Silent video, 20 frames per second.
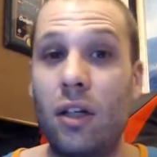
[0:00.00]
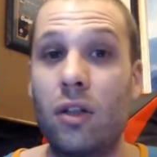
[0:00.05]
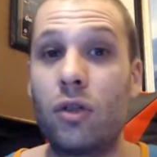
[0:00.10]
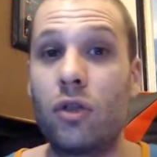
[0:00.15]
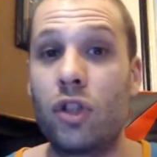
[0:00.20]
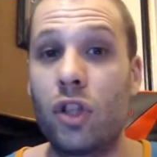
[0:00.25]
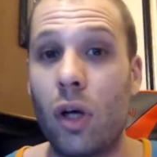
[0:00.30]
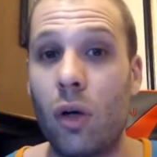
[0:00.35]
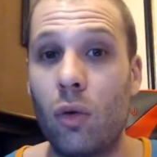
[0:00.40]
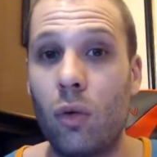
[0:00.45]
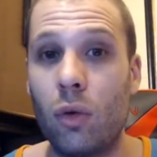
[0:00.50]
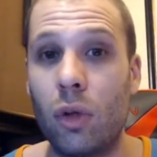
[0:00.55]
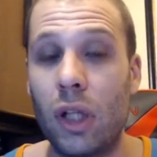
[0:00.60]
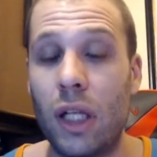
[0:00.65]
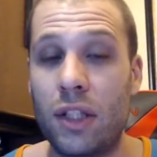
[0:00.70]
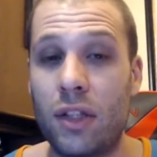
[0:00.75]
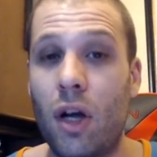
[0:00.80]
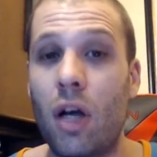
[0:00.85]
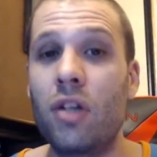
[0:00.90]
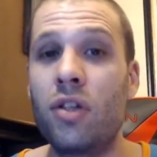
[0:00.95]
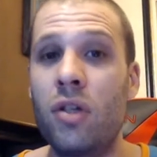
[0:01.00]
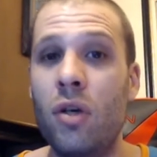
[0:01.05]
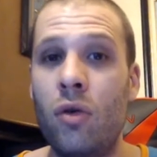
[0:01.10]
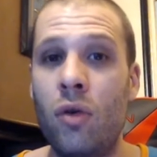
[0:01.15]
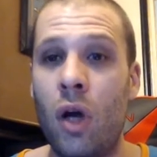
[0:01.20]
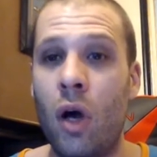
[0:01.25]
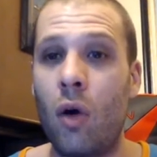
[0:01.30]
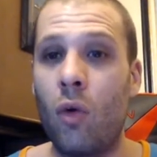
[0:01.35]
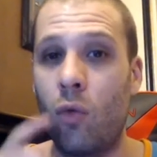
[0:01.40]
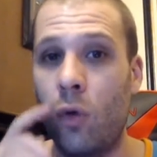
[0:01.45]
So let's also
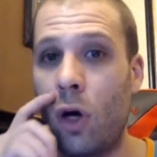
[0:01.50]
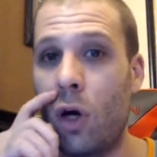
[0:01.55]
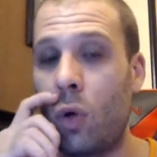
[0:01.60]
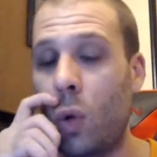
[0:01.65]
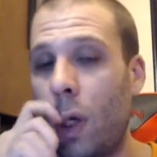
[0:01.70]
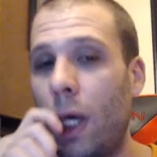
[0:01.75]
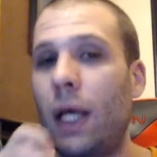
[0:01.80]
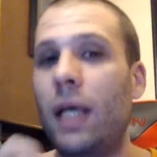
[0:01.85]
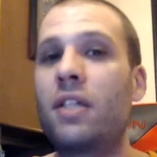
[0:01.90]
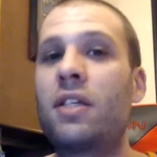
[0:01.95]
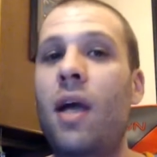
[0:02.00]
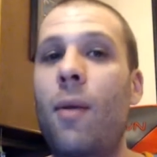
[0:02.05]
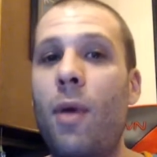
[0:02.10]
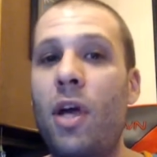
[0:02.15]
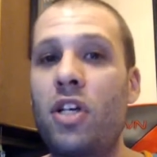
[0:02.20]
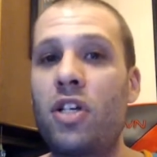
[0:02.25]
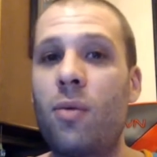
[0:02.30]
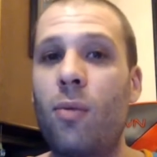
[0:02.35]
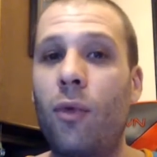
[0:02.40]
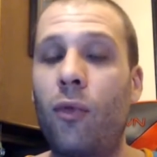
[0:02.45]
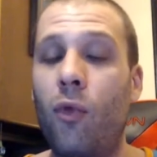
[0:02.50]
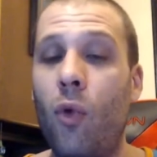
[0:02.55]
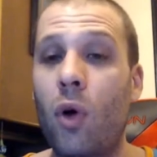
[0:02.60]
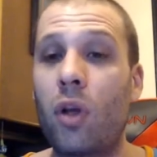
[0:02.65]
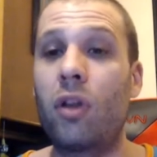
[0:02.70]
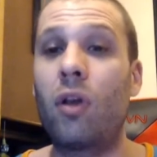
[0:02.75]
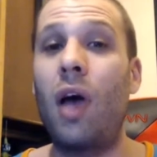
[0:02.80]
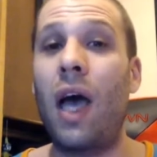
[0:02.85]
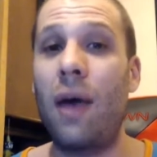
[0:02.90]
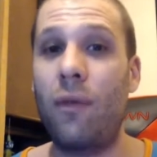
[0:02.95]
note real quick, as I mentioned before,
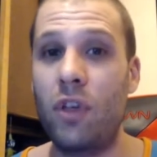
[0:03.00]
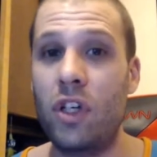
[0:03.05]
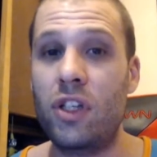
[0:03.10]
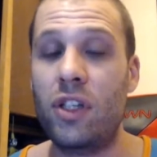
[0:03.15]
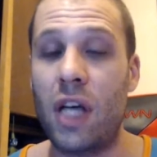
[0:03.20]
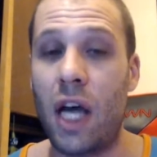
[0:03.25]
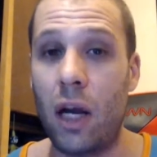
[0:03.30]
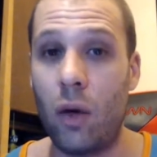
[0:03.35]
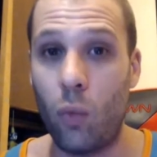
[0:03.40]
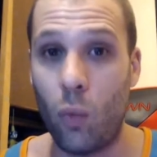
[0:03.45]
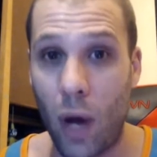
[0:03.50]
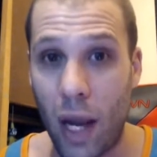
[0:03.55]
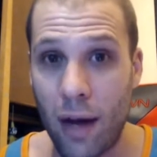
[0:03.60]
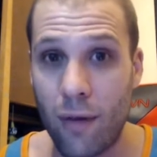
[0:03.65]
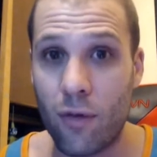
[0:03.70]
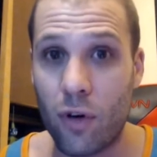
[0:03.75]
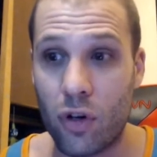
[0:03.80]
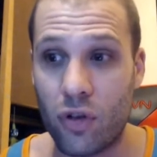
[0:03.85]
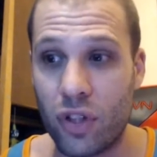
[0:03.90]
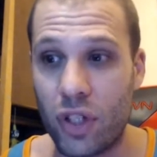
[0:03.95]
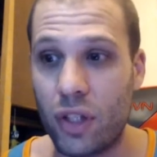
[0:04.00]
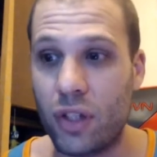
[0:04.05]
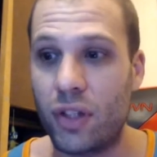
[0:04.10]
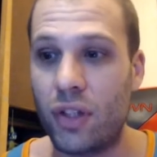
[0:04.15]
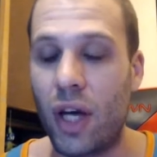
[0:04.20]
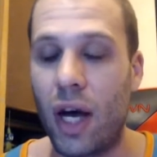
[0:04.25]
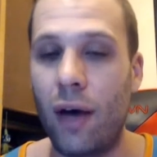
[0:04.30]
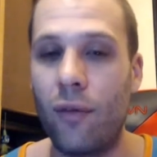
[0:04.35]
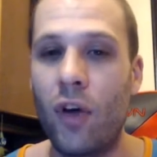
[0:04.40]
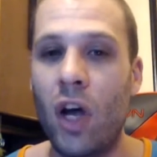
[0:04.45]
they'll have to sign waivers and
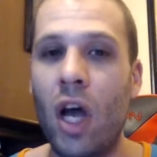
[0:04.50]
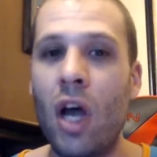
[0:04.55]
stuff.